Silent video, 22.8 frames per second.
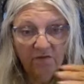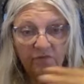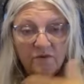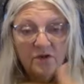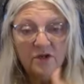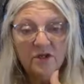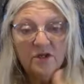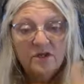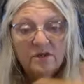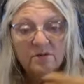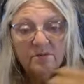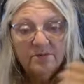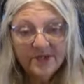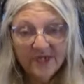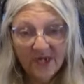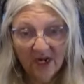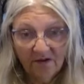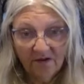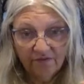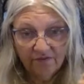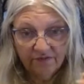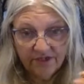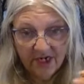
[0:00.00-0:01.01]
pulling
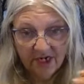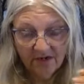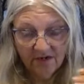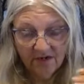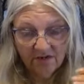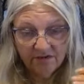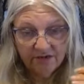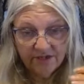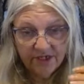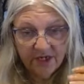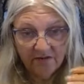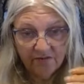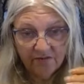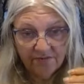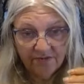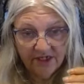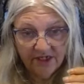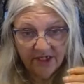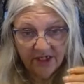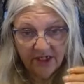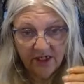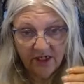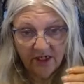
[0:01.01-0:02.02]
themselves out of
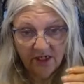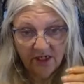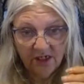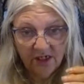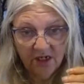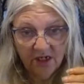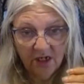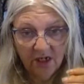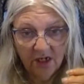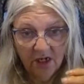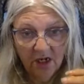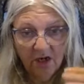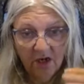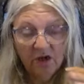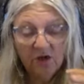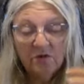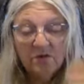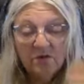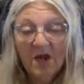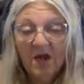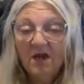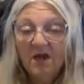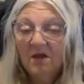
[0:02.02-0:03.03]
self-pity, and
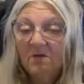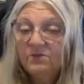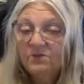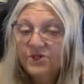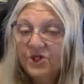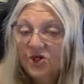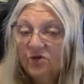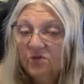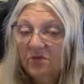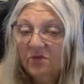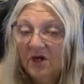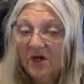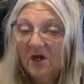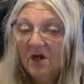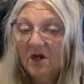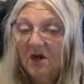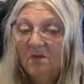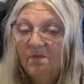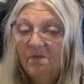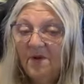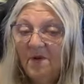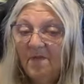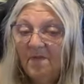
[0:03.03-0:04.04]
I'm talking about on
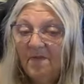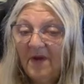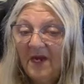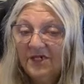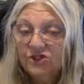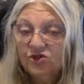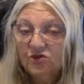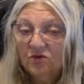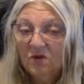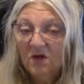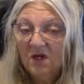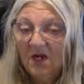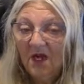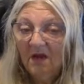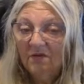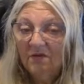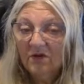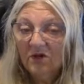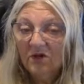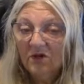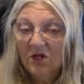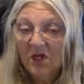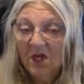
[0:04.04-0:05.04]
a perpetual
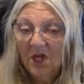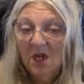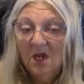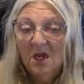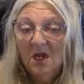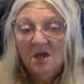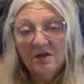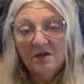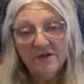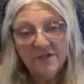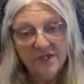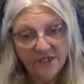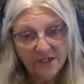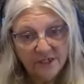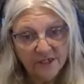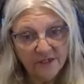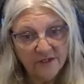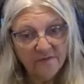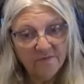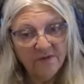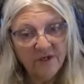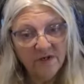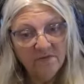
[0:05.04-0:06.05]
level, these are
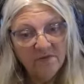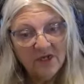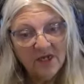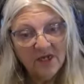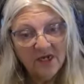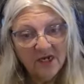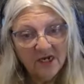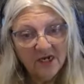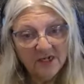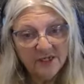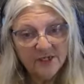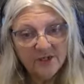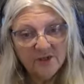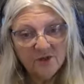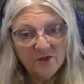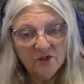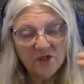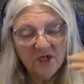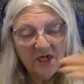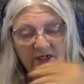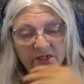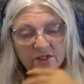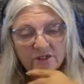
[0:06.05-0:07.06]
the people that I saw
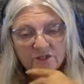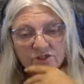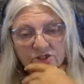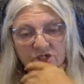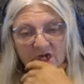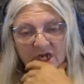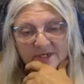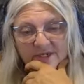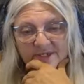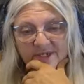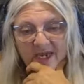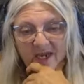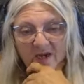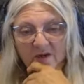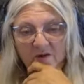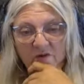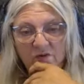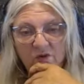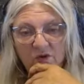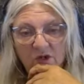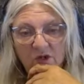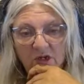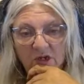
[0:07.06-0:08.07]
getting dragged
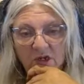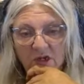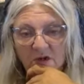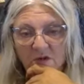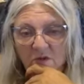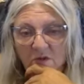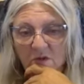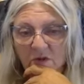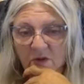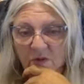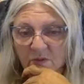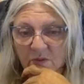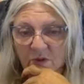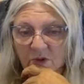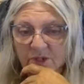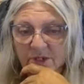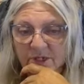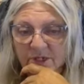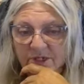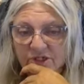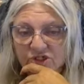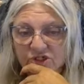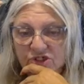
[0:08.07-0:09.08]
down with the
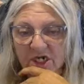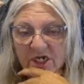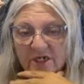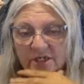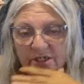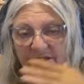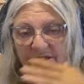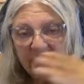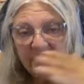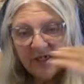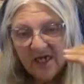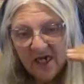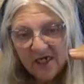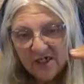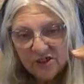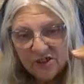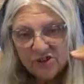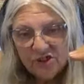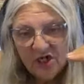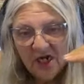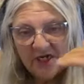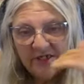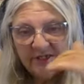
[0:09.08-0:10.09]
balls and chains and getting
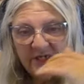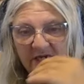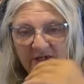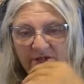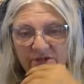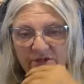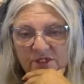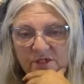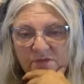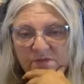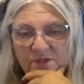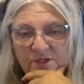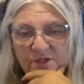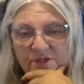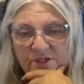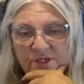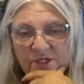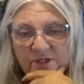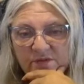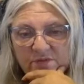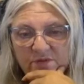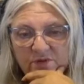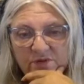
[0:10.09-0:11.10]
dragged down deeper and
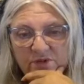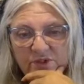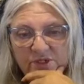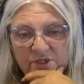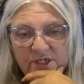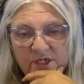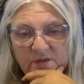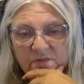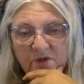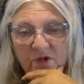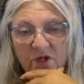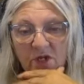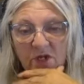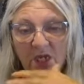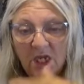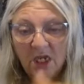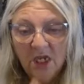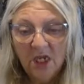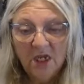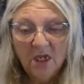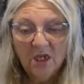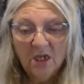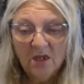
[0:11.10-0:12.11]
deeper and deeper.
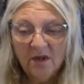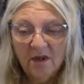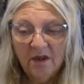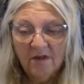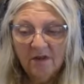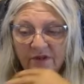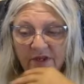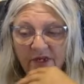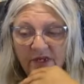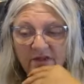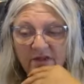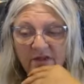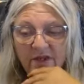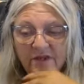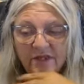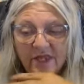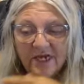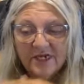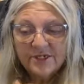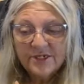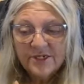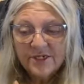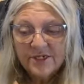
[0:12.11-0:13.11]
And I think that
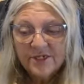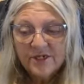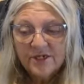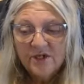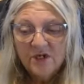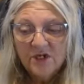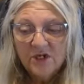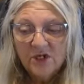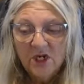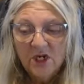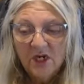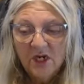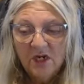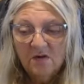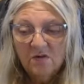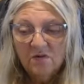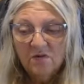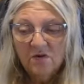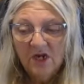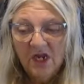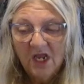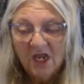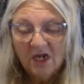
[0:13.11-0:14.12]
that's the
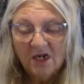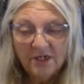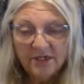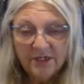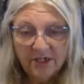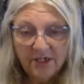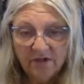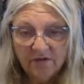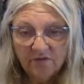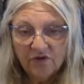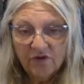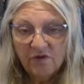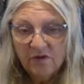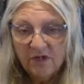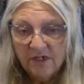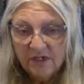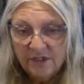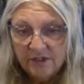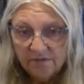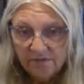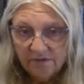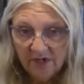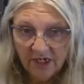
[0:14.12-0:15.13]
reality of the
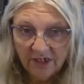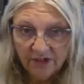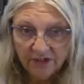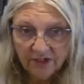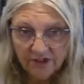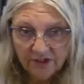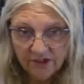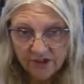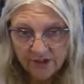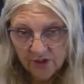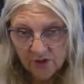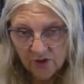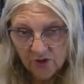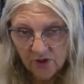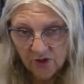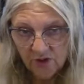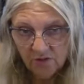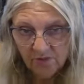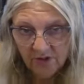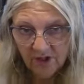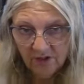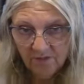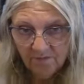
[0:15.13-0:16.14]
Great Divide that you're talking
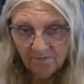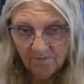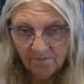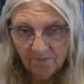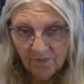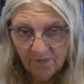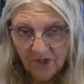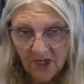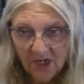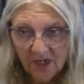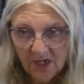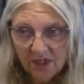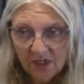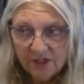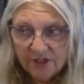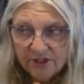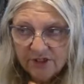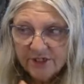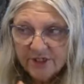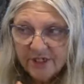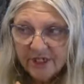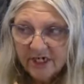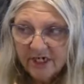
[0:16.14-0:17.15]
about. And I
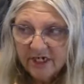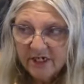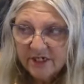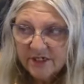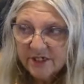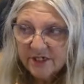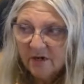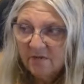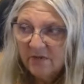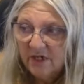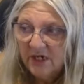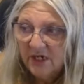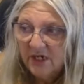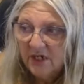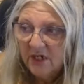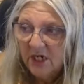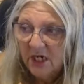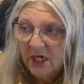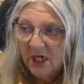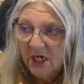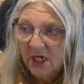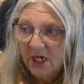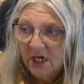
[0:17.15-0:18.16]
just think it's coming
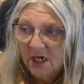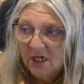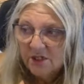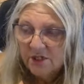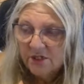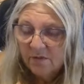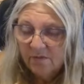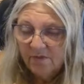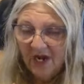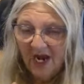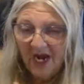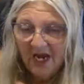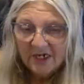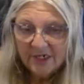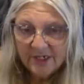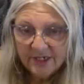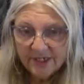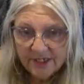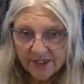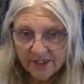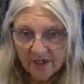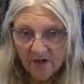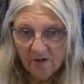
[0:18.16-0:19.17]
to
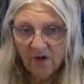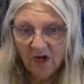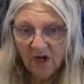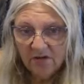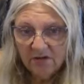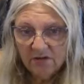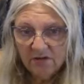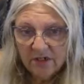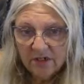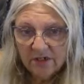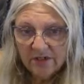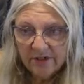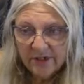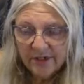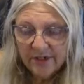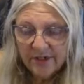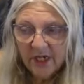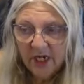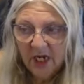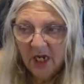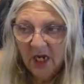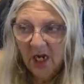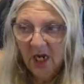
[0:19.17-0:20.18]
pass around us.
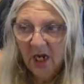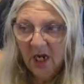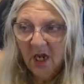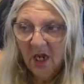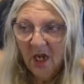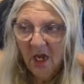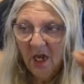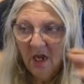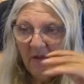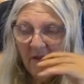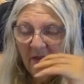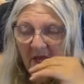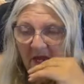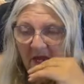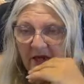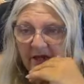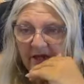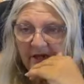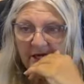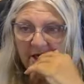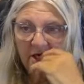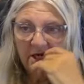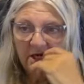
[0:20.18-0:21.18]
And that
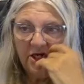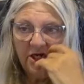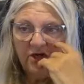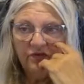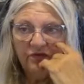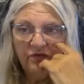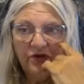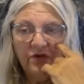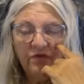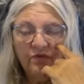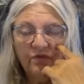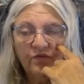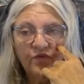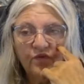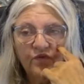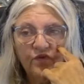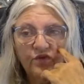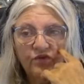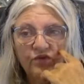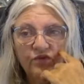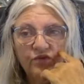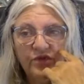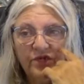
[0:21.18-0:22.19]
even if
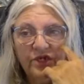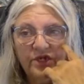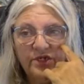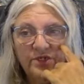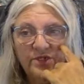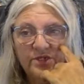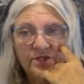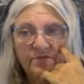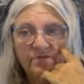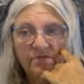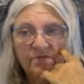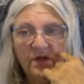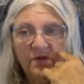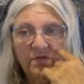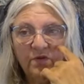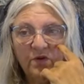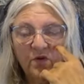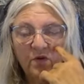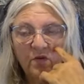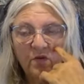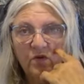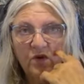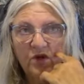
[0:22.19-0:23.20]
these
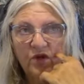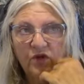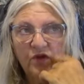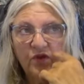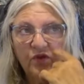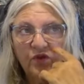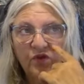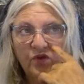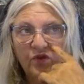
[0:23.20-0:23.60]
people with